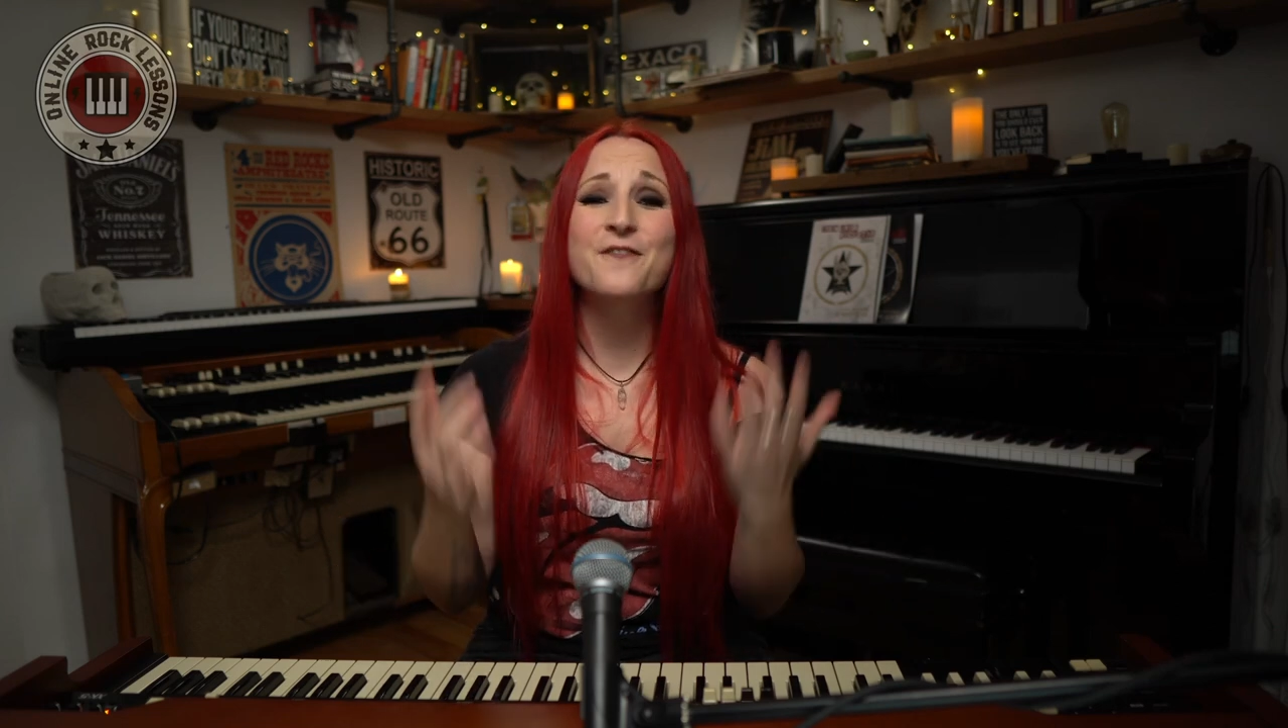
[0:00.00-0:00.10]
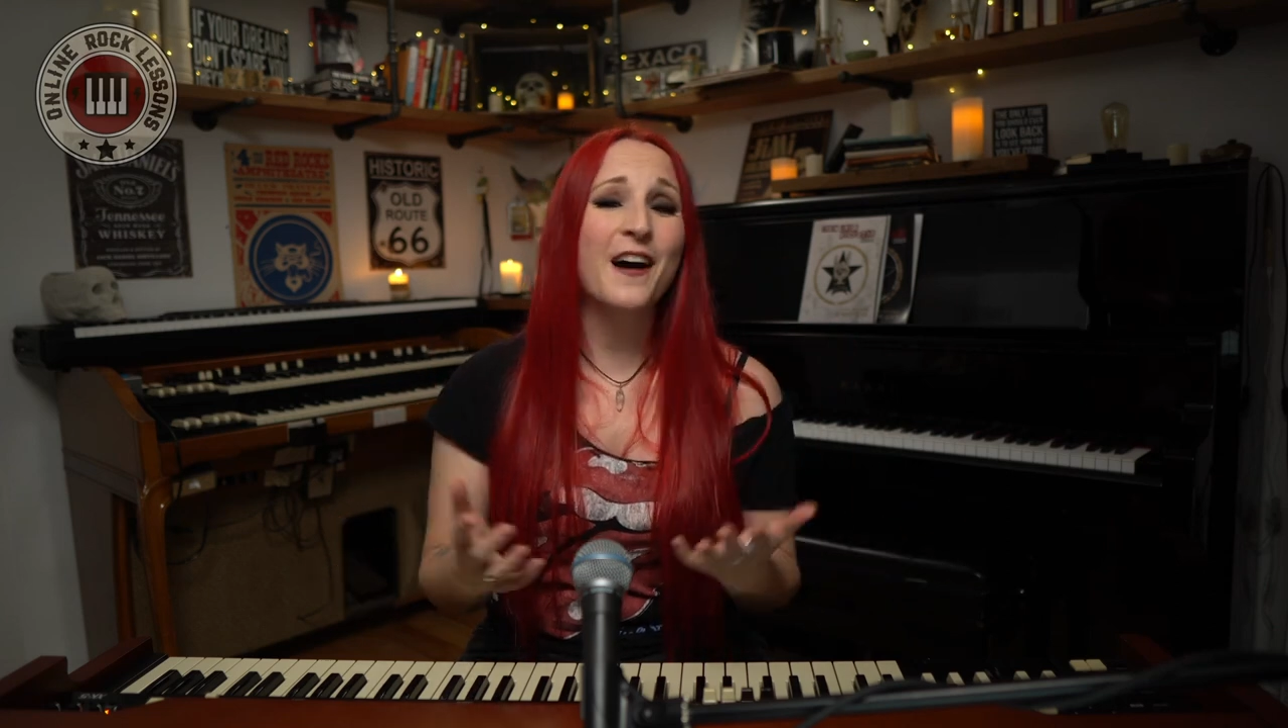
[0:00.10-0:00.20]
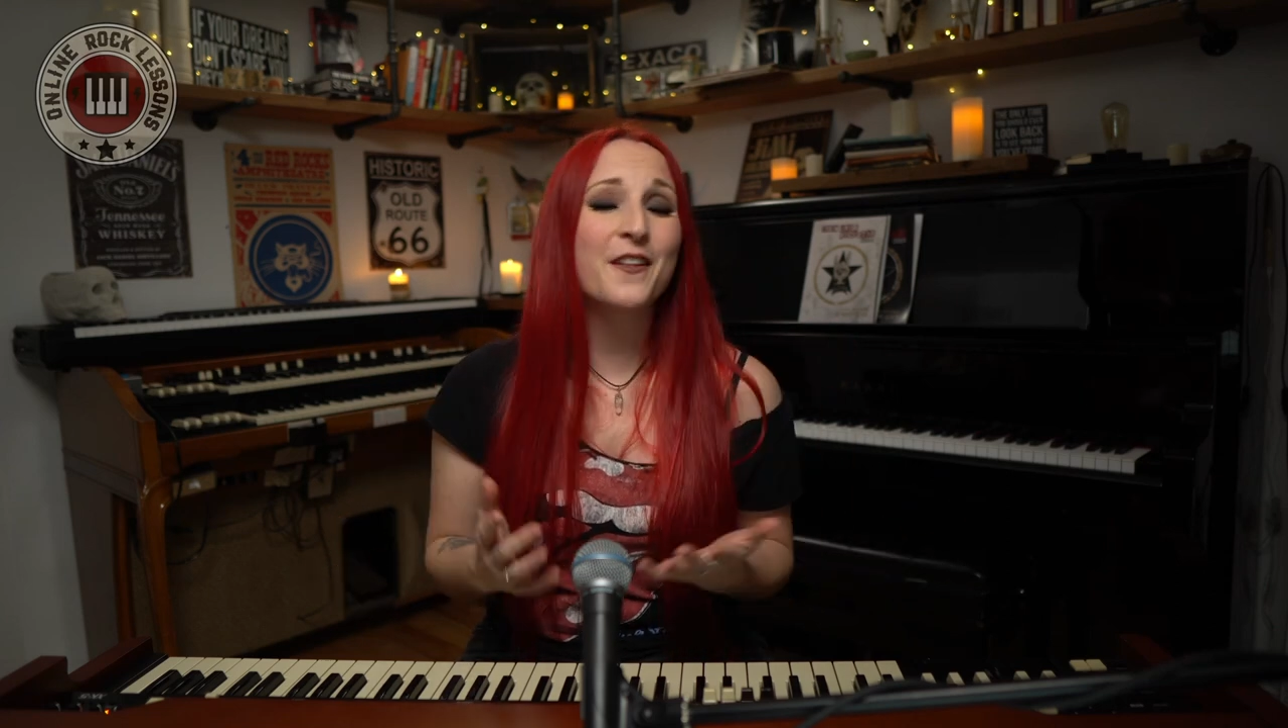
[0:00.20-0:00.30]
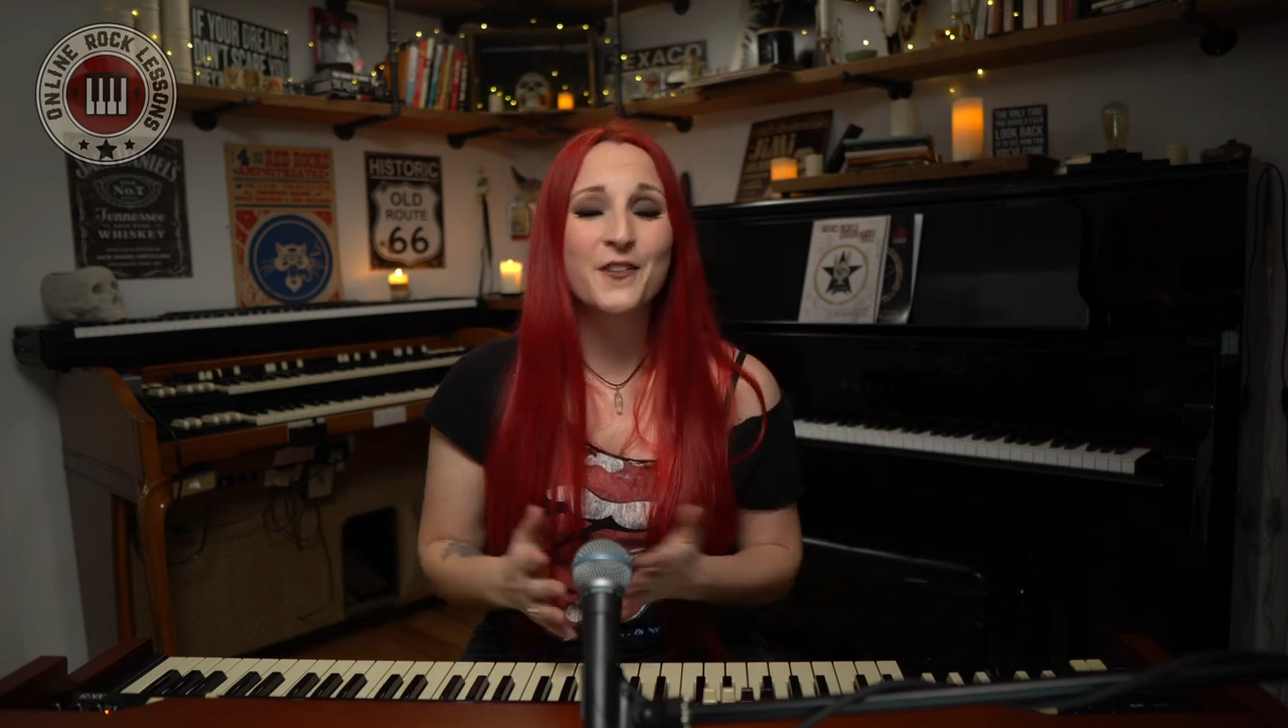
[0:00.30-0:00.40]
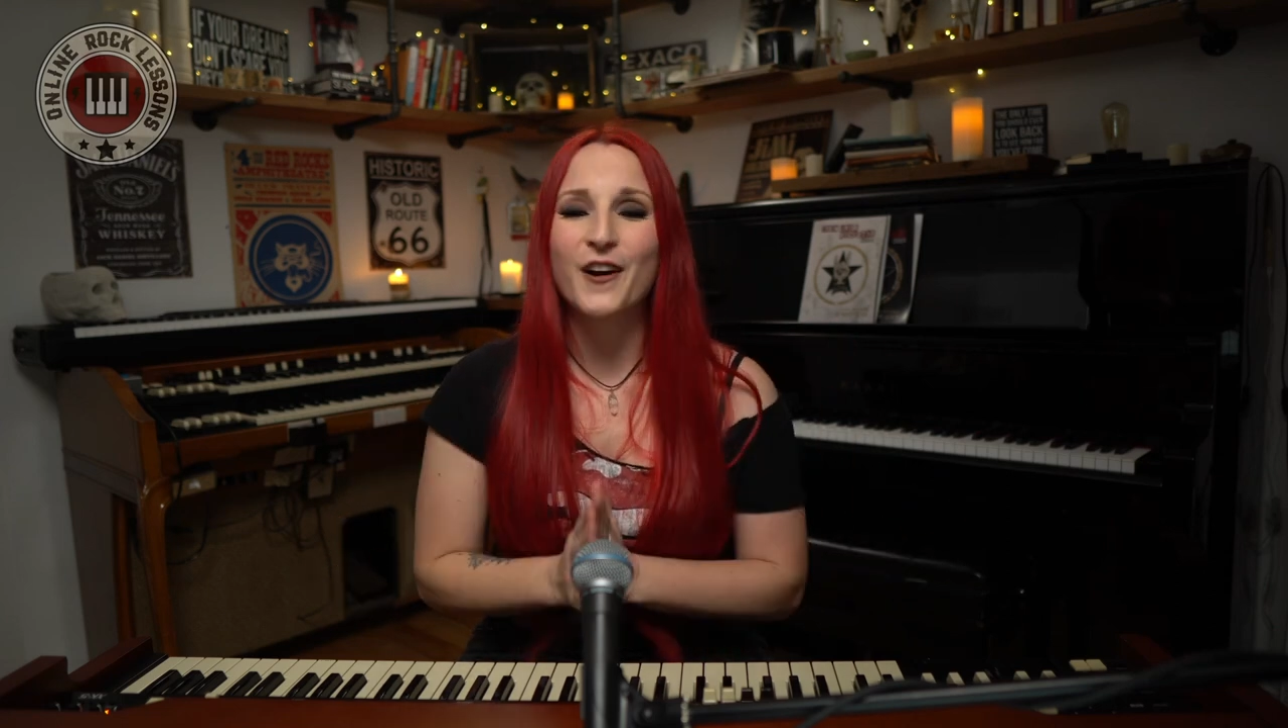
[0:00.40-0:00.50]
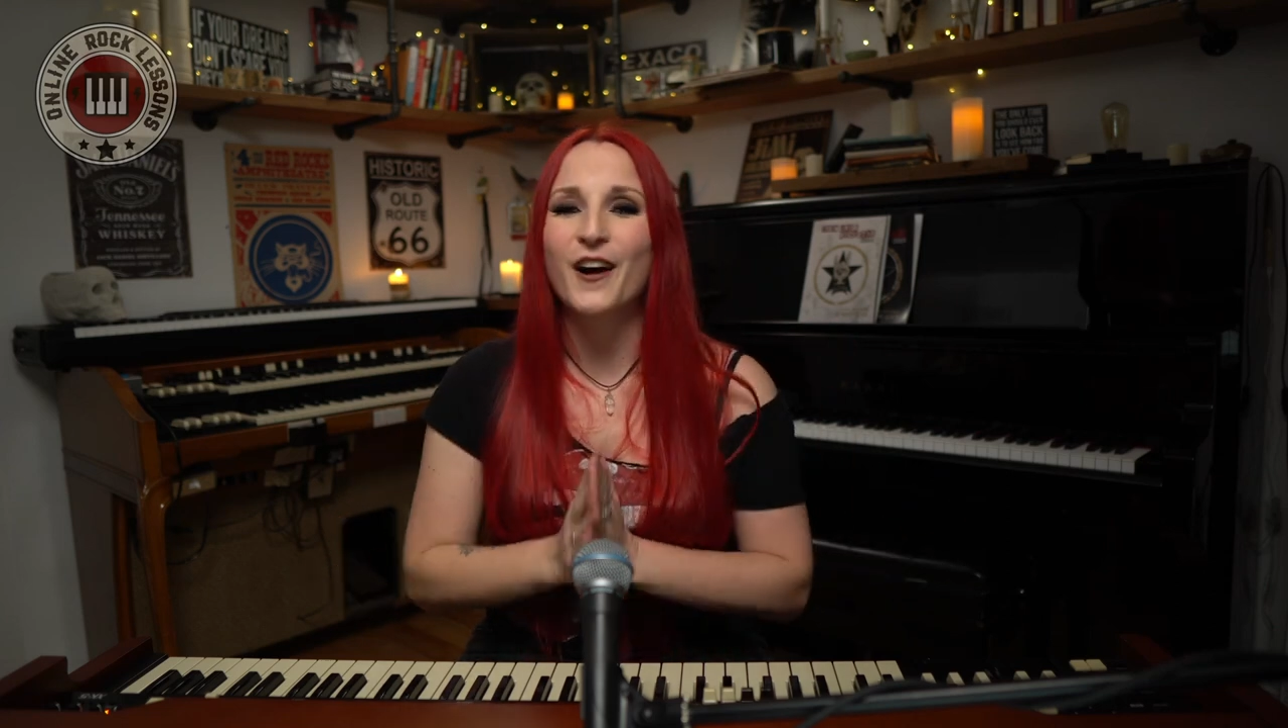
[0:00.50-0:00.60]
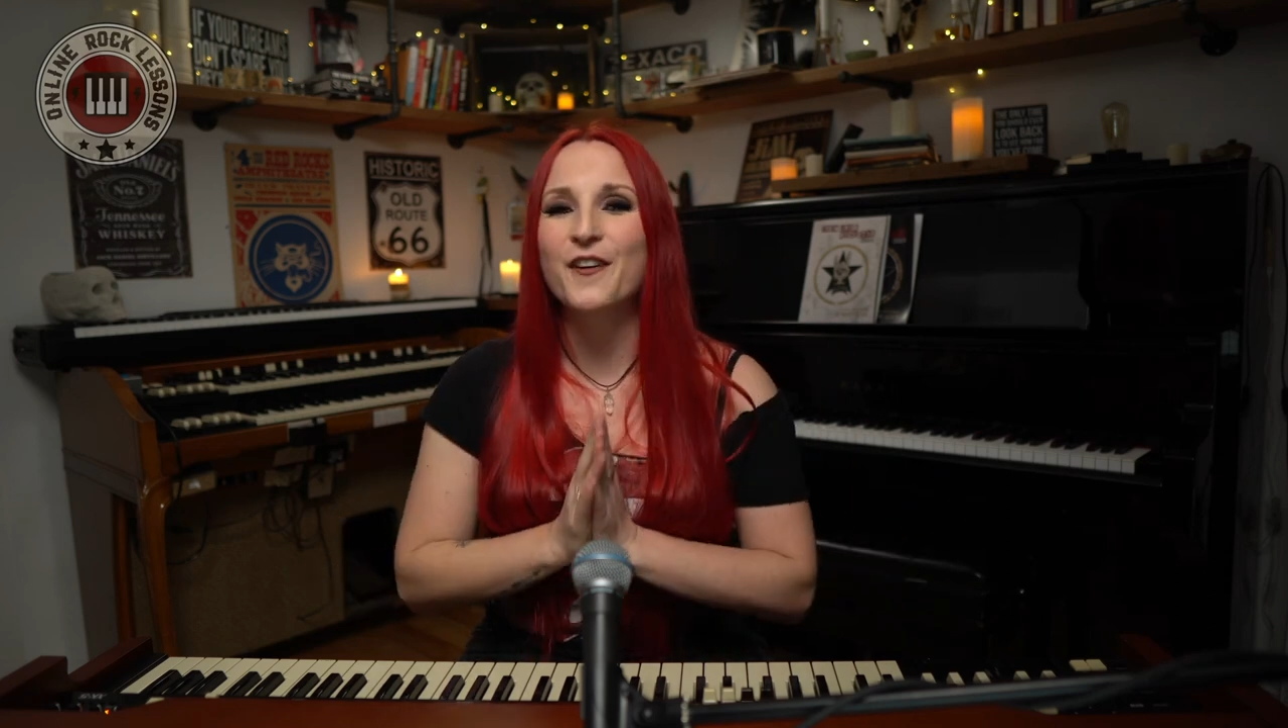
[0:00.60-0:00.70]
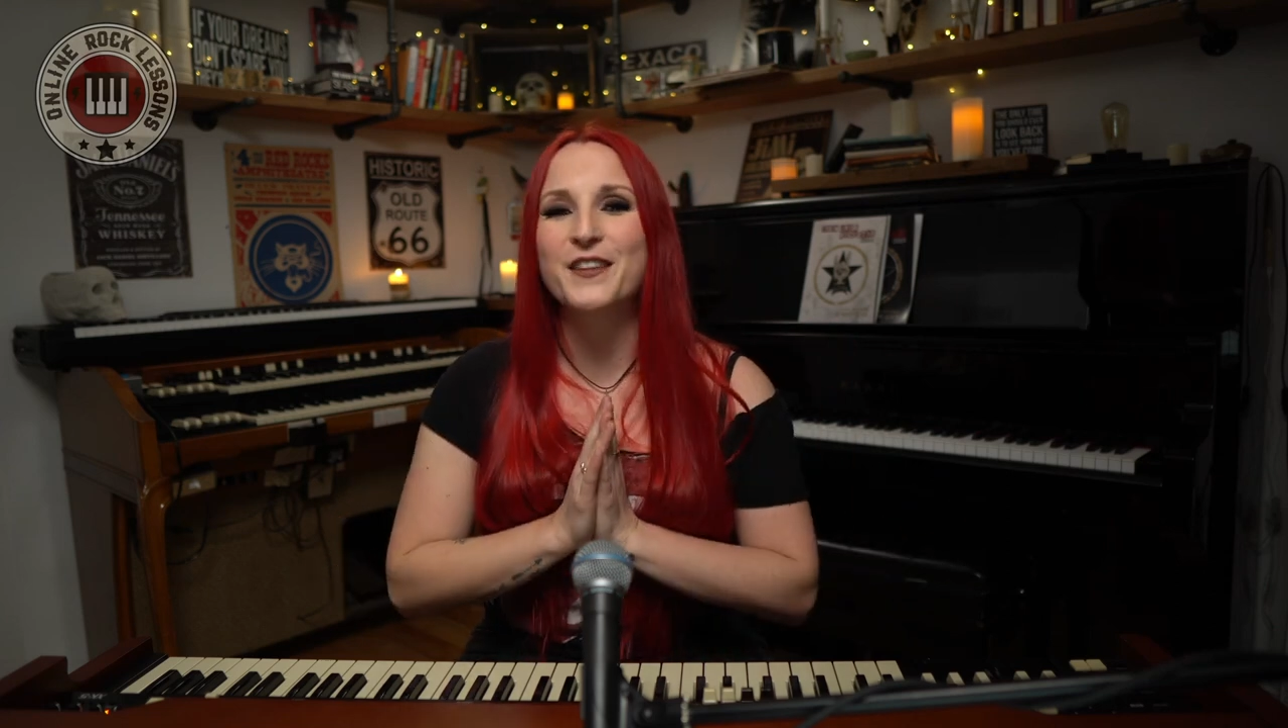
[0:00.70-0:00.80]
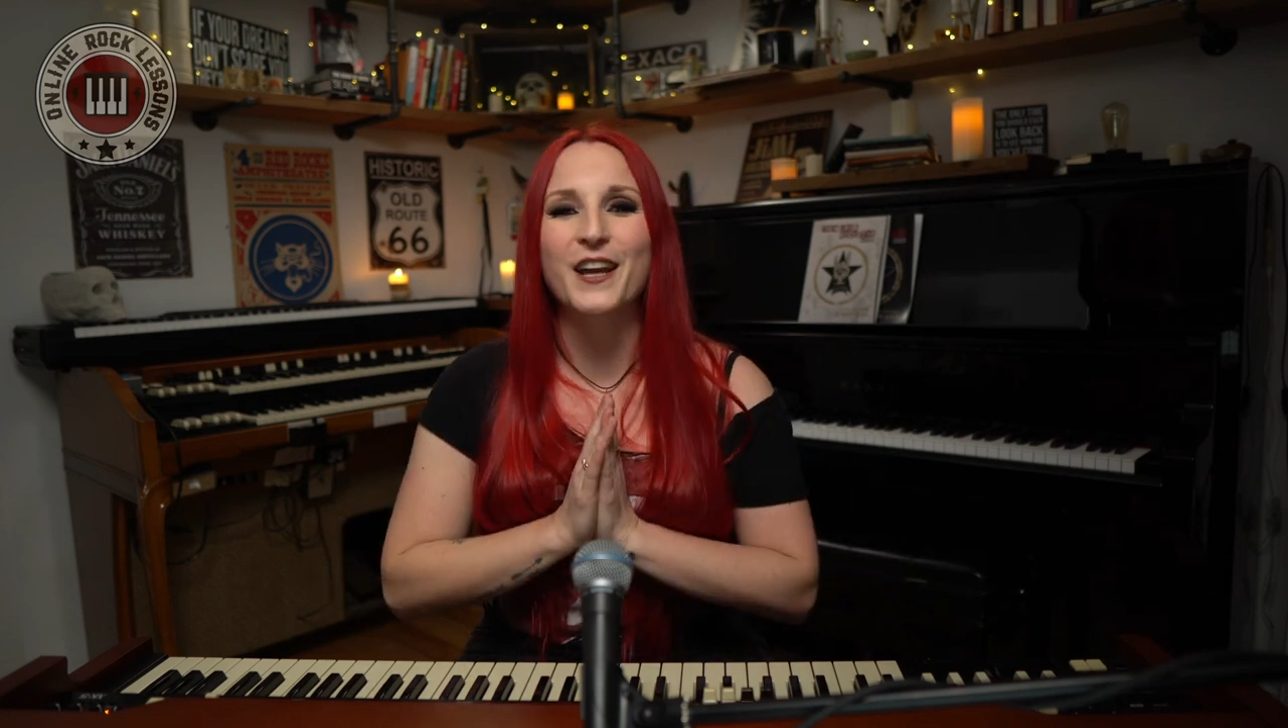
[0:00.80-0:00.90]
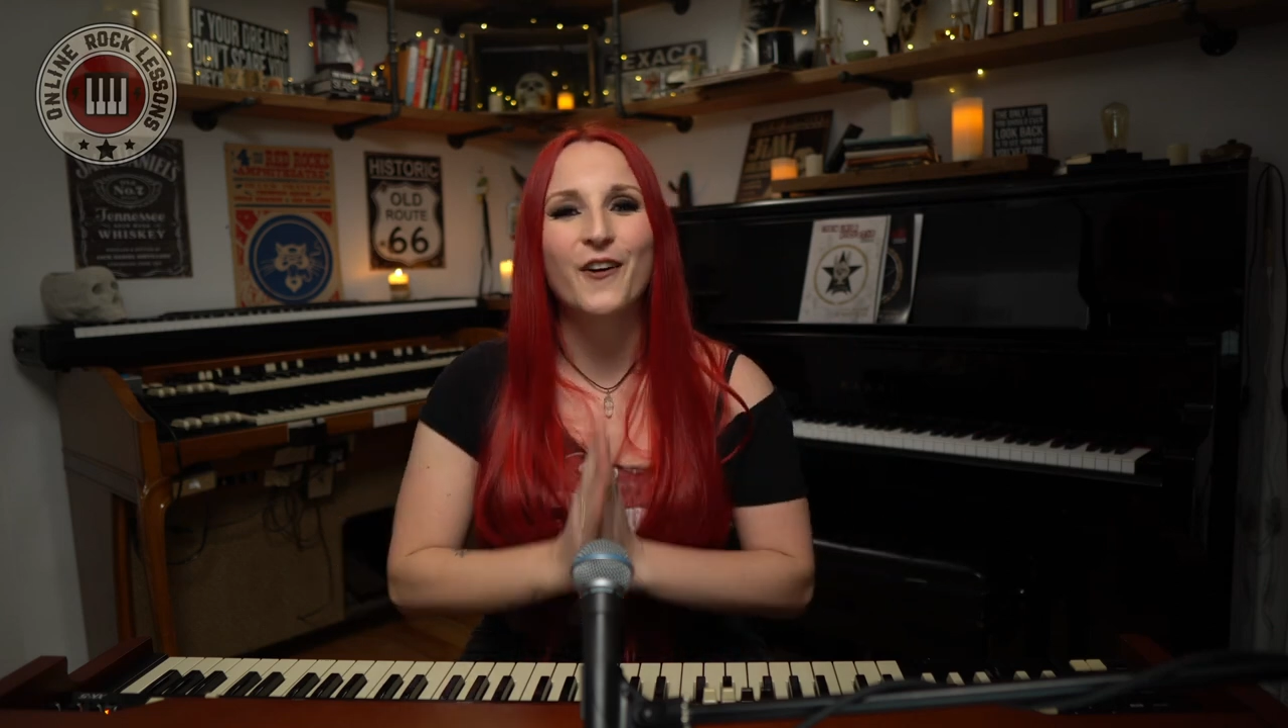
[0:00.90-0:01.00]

founder of the